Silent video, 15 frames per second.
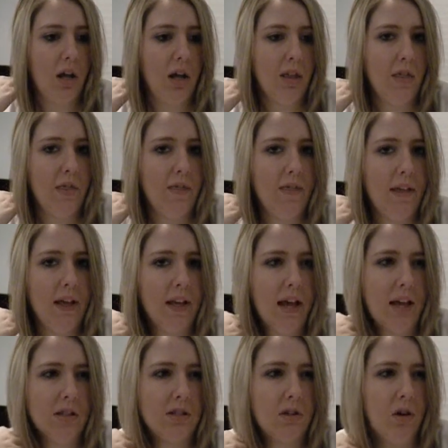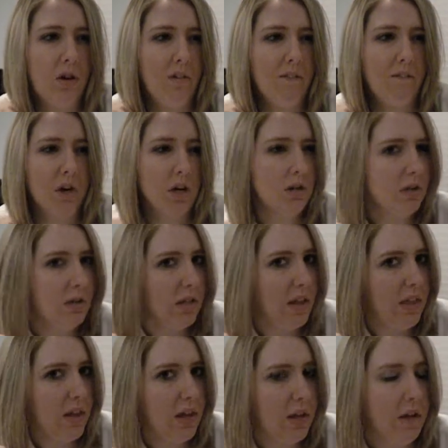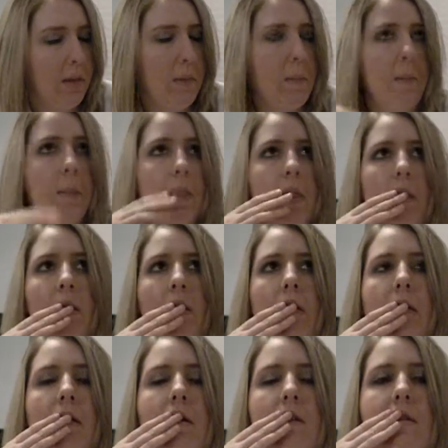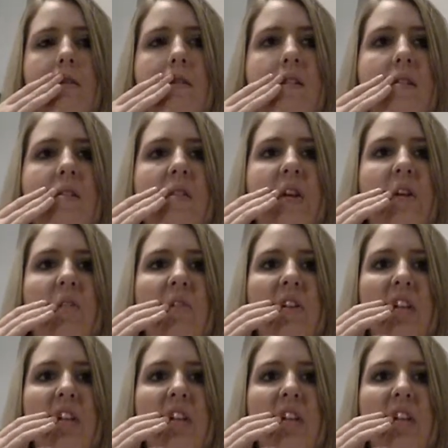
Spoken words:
and they casted her first, I think. And they